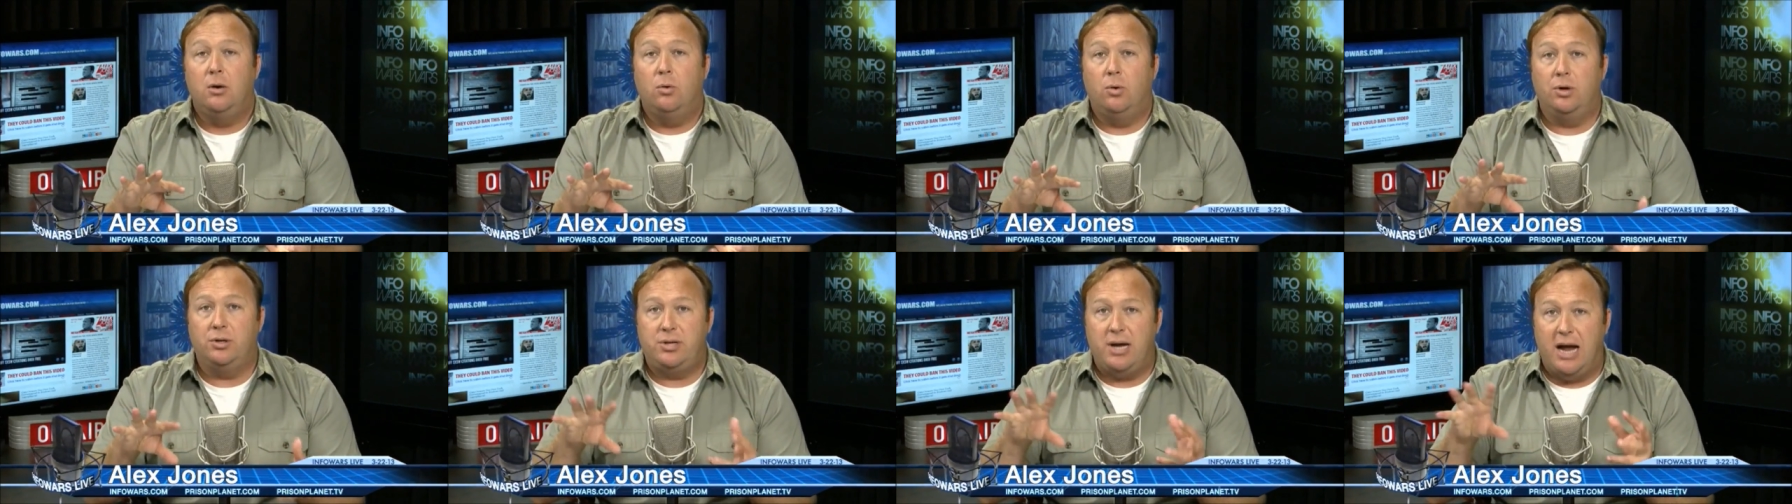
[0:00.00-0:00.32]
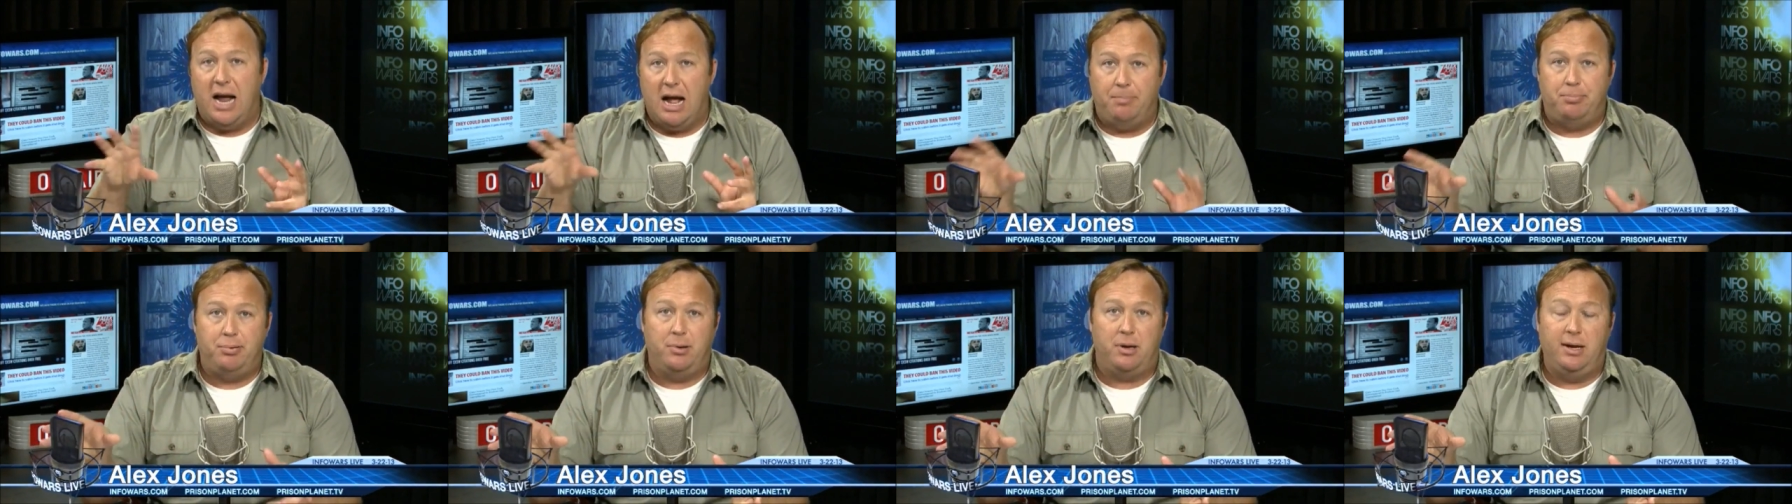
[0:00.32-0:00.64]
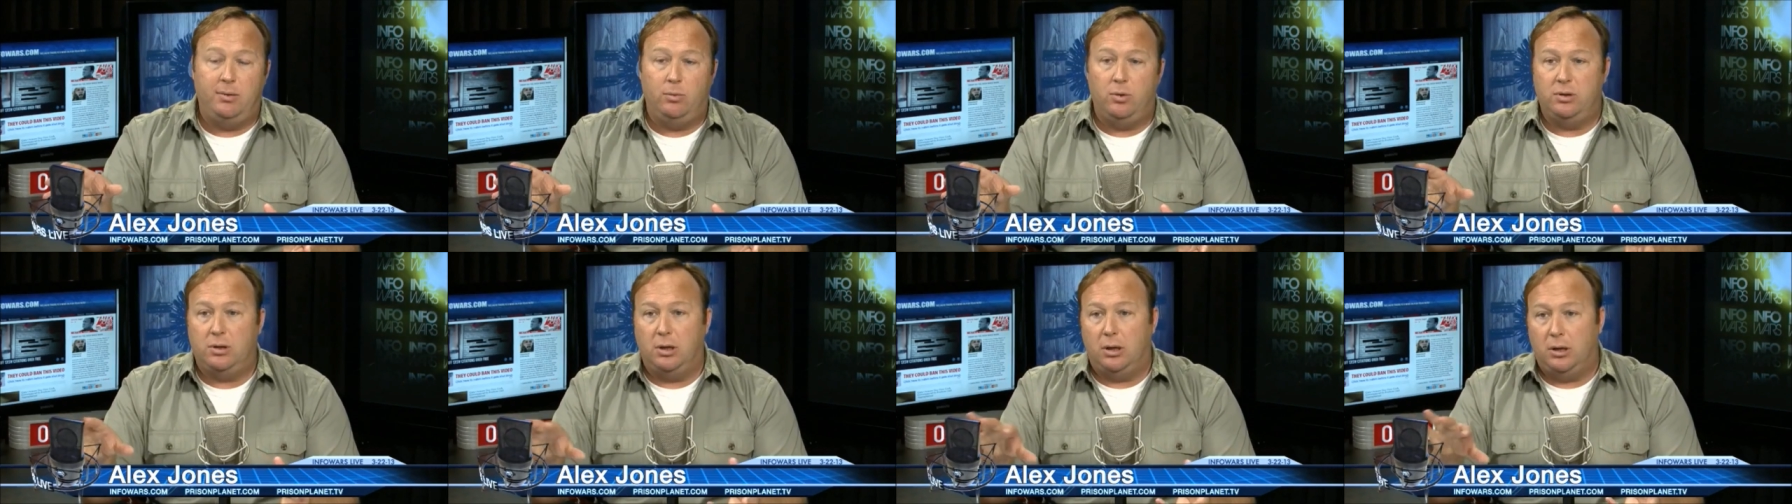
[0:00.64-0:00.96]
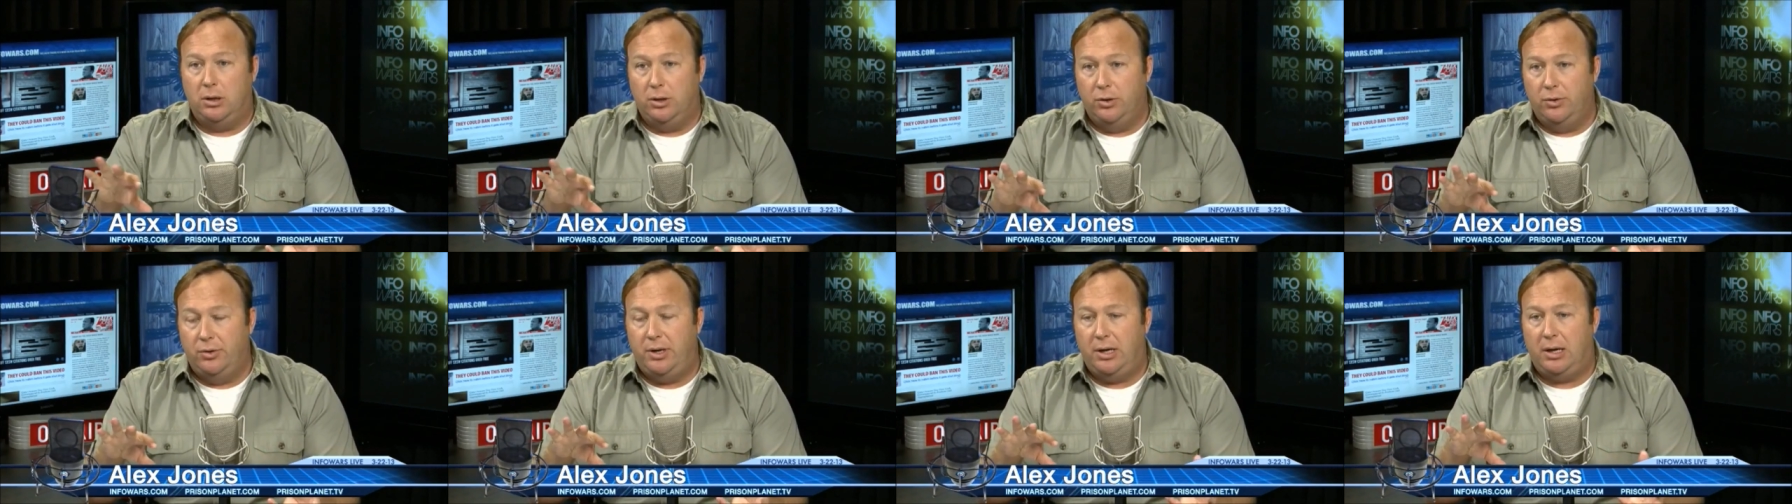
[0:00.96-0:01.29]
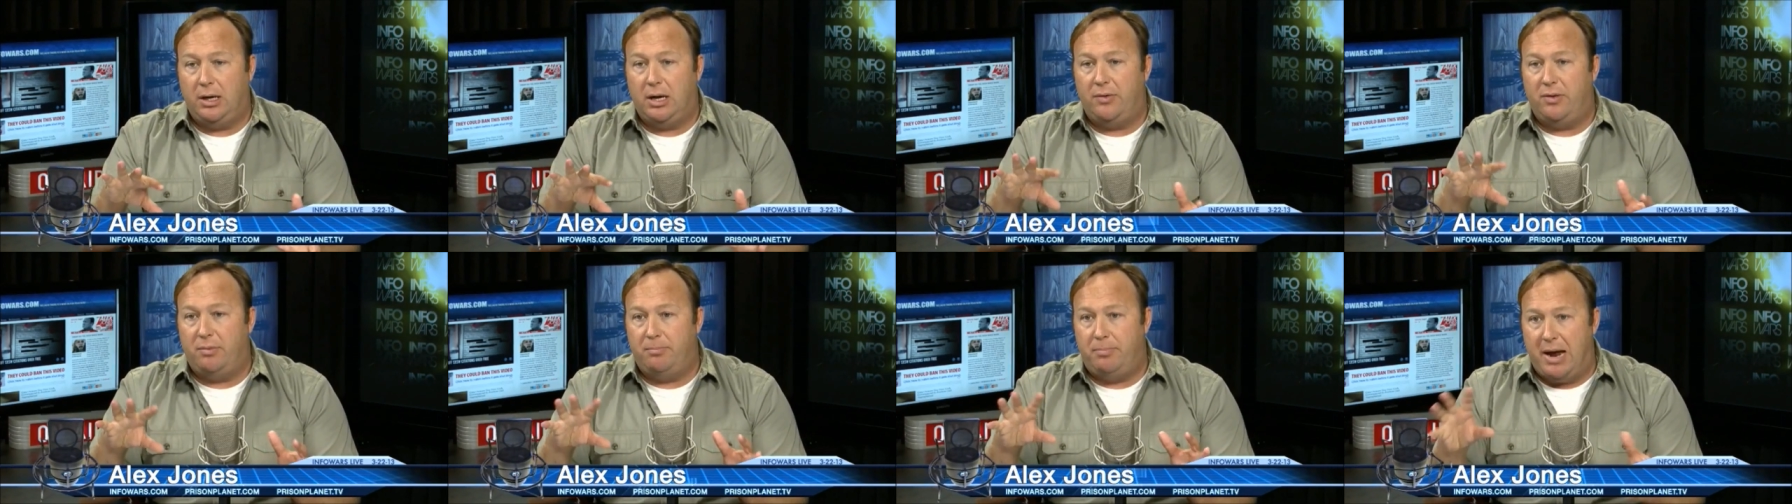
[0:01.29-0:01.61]
what's happening with the
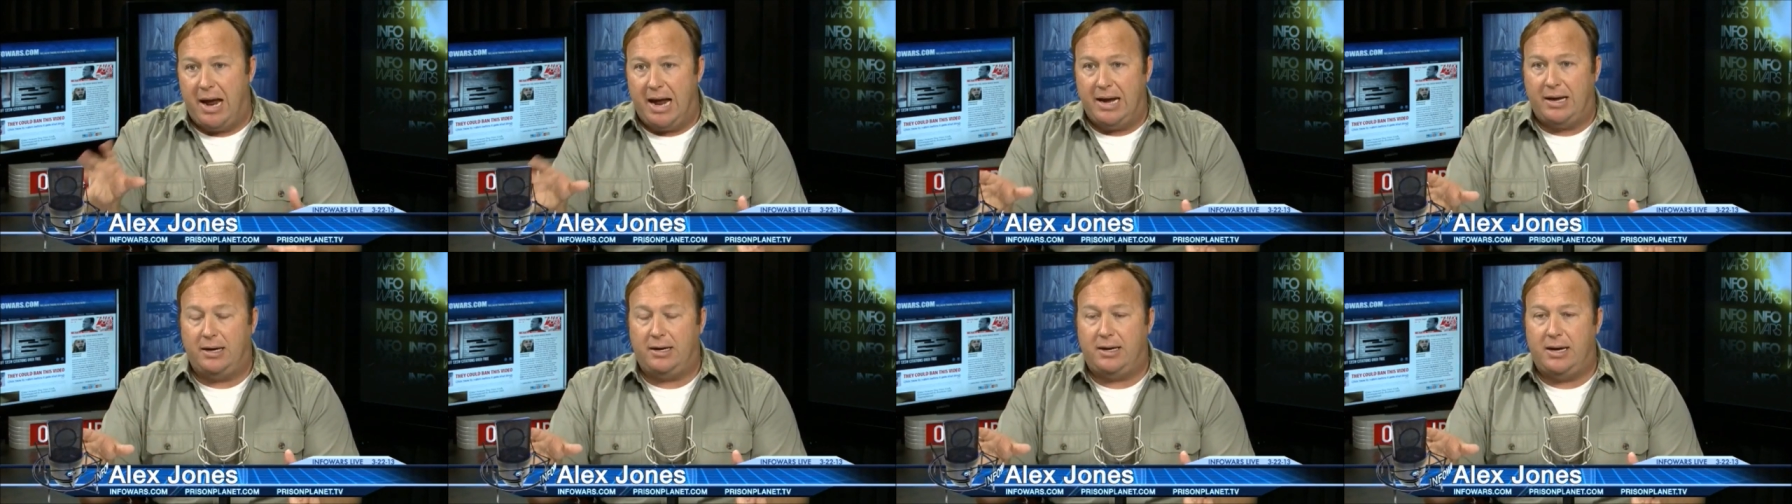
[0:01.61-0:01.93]
looting of the bank